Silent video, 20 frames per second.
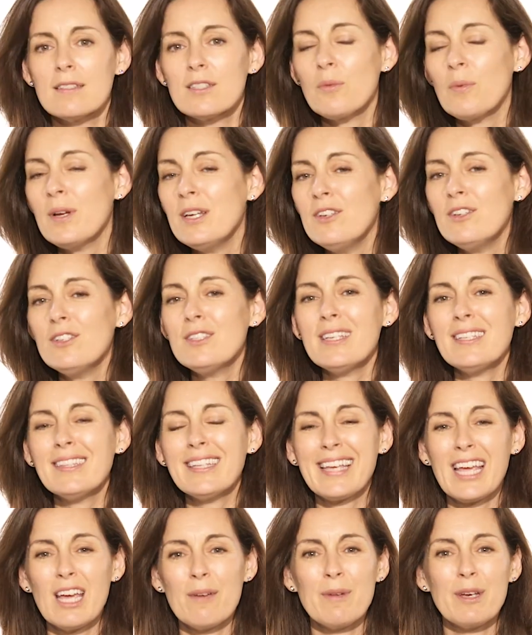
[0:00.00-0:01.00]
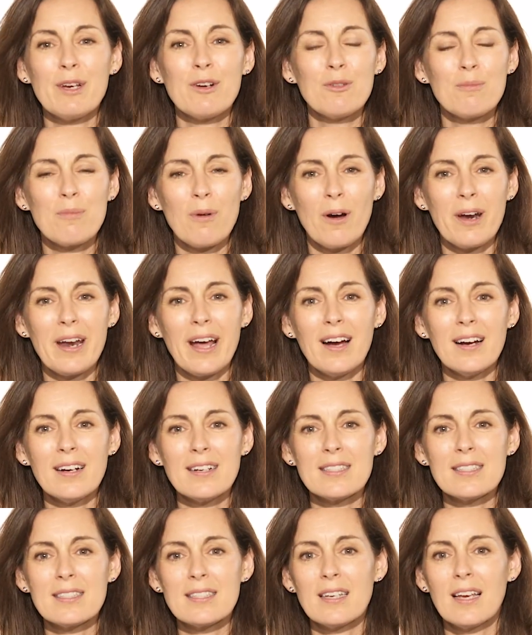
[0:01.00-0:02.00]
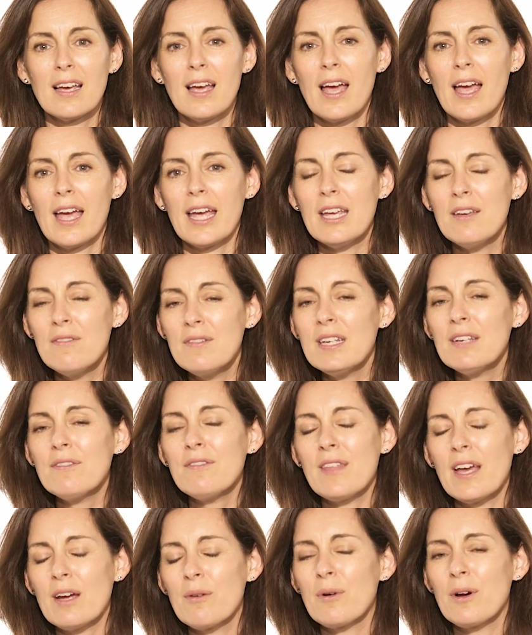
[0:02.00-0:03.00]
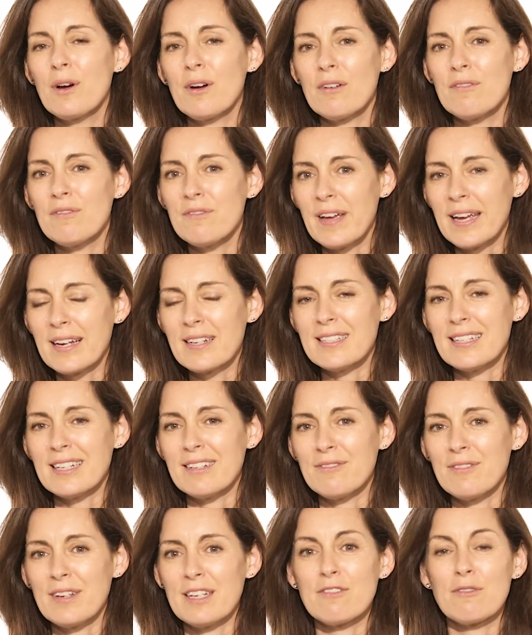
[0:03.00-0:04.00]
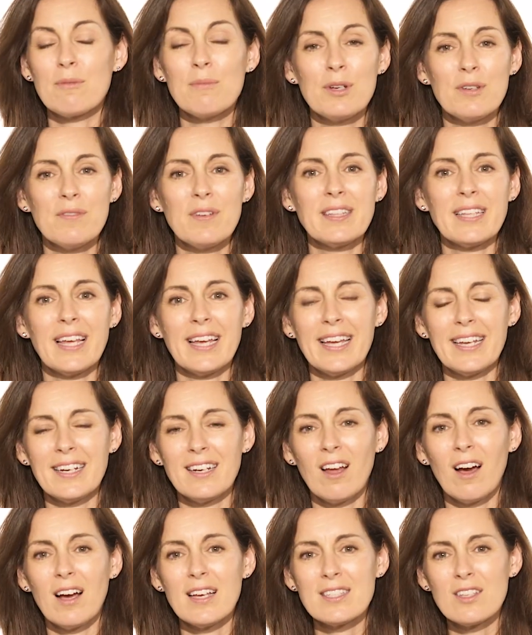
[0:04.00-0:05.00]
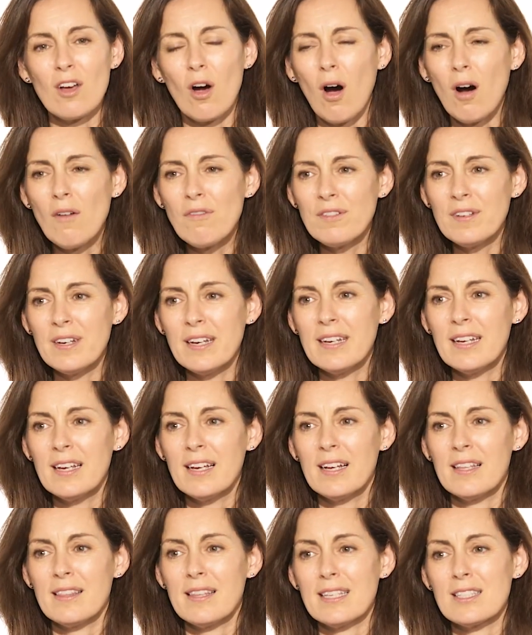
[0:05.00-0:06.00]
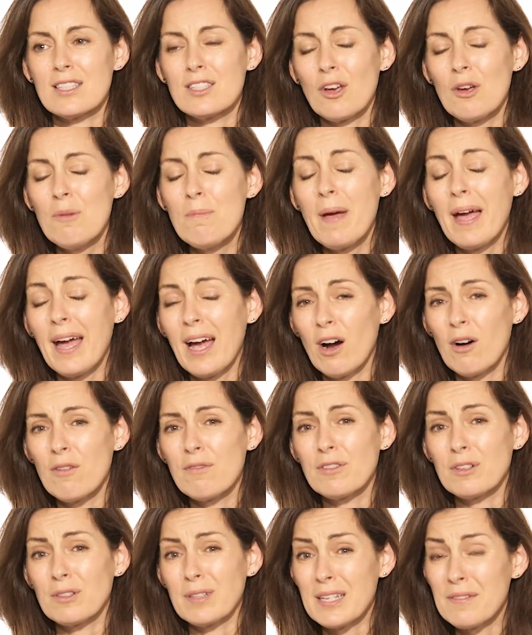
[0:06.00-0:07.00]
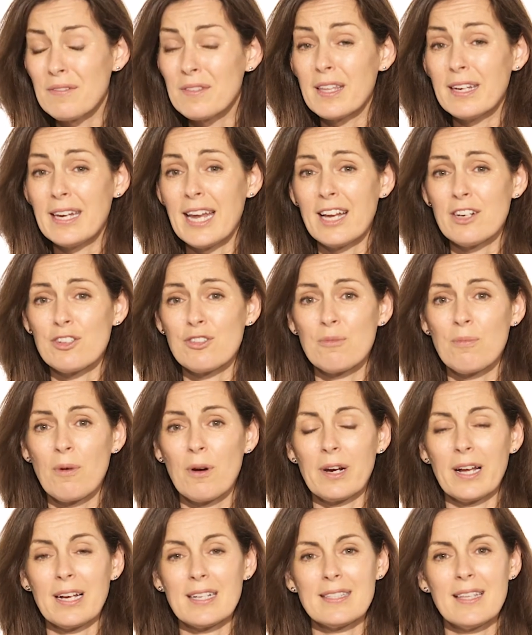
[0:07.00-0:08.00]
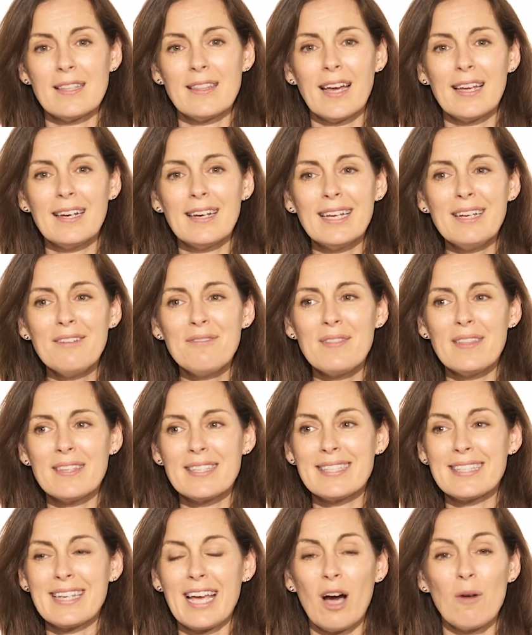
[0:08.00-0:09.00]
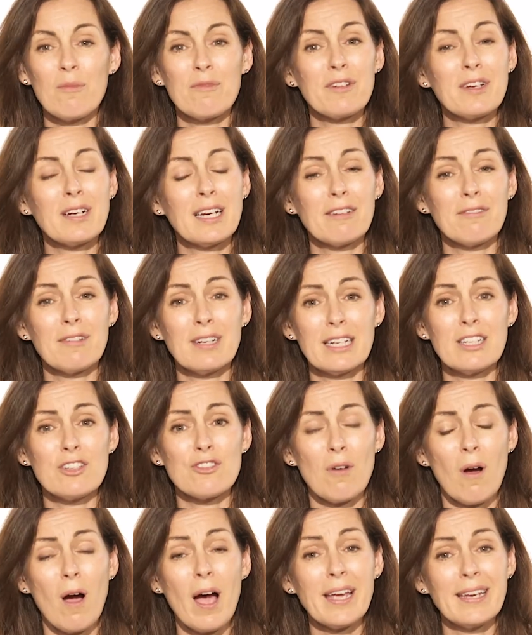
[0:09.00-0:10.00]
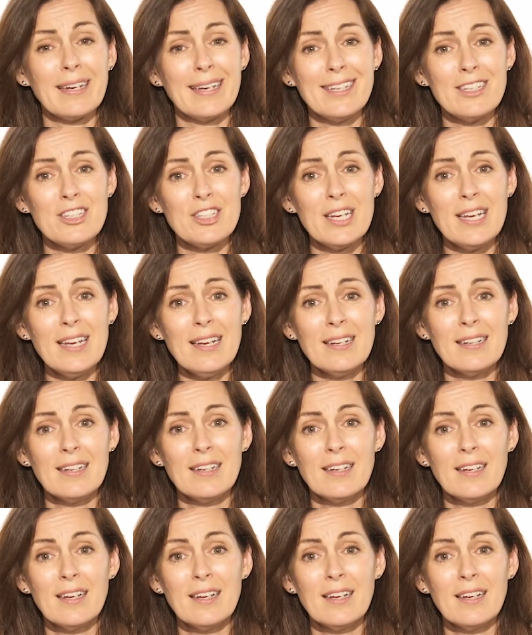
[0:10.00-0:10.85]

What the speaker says: So when using the chemical products, even if they were effective in removing the head lice, often they're so powerful, even the natural products, that they leave the scalp feeling really dry and itchy.